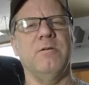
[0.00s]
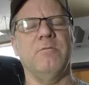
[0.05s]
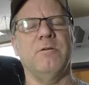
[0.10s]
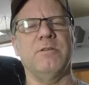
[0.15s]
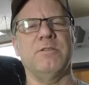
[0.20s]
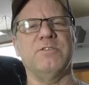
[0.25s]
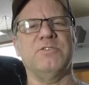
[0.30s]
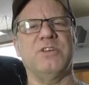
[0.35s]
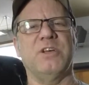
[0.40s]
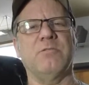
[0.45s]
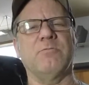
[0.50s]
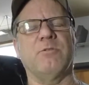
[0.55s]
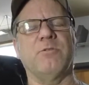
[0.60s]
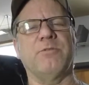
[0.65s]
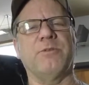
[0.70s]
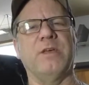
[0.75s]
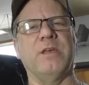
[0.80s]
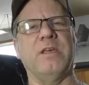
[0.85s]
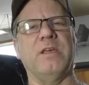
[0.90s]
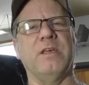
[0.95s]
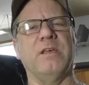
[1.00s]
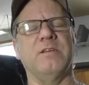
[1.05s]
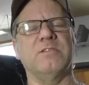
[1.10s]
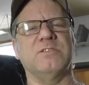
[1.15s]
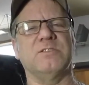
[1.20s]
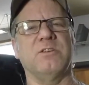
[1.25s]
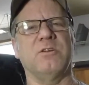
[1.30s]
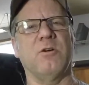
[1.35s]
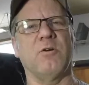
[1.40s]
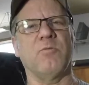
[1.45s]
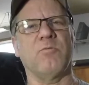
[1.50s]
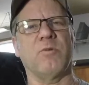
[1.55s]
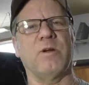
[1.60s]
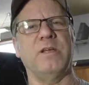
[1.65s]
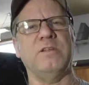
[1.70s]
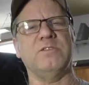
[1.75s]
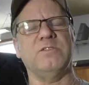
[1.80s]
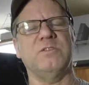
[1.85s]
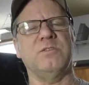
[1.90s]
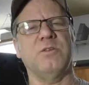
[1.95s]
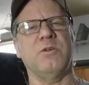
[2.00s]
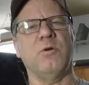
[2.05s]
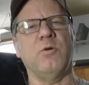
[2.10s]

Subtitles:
Well, the general thinking is to go right to the